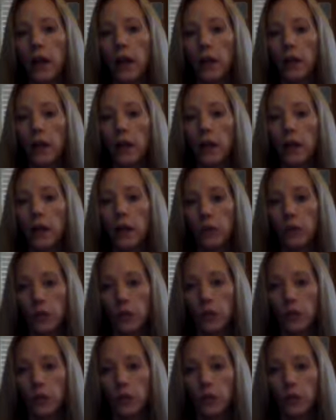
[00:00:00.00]
While in
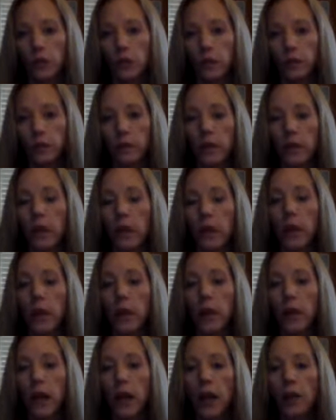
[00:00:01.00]
graduate school,
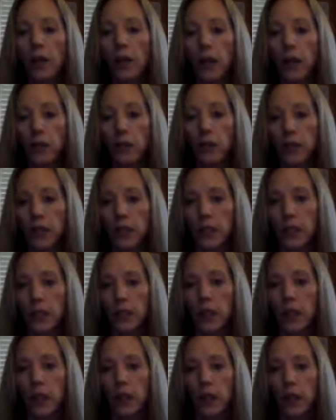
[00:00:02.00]
he became
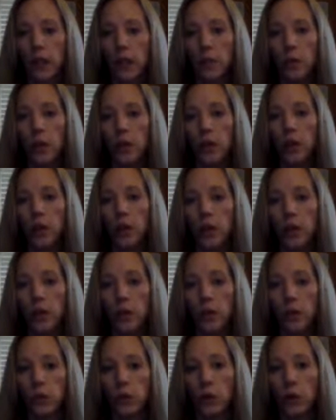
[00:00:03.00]
interested in
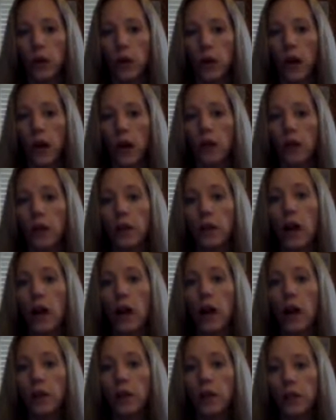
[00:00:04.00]
Piaget's work on
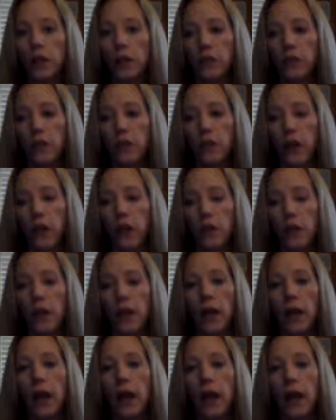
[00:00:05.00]
cognitive
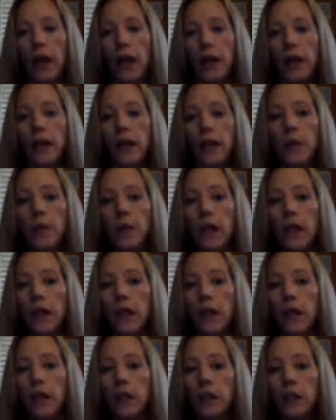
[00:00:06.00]
development, and he
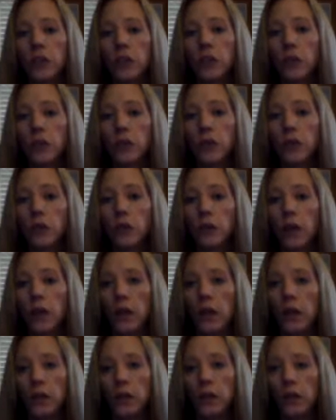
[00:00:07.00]
began
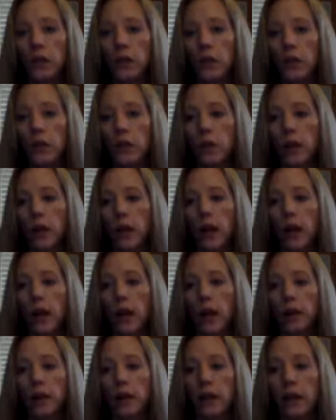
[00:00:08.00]
interviewing children
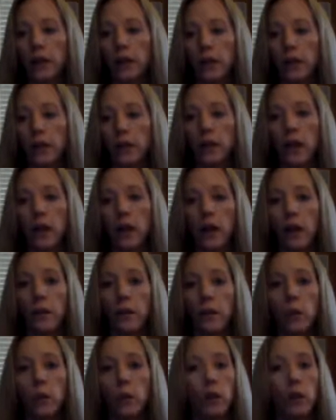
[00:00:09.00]
and adolescents
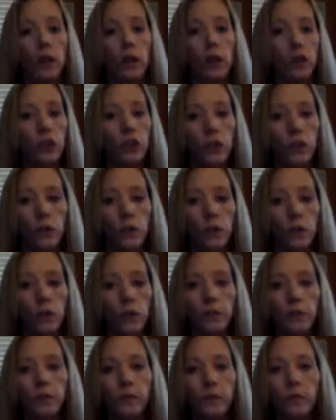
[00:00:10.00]
on moral
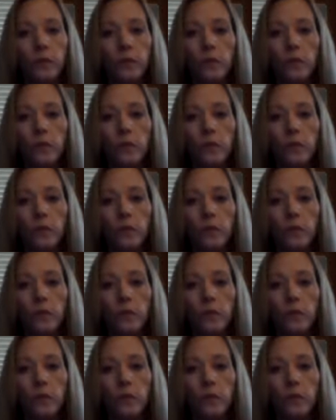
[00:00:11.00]
issues.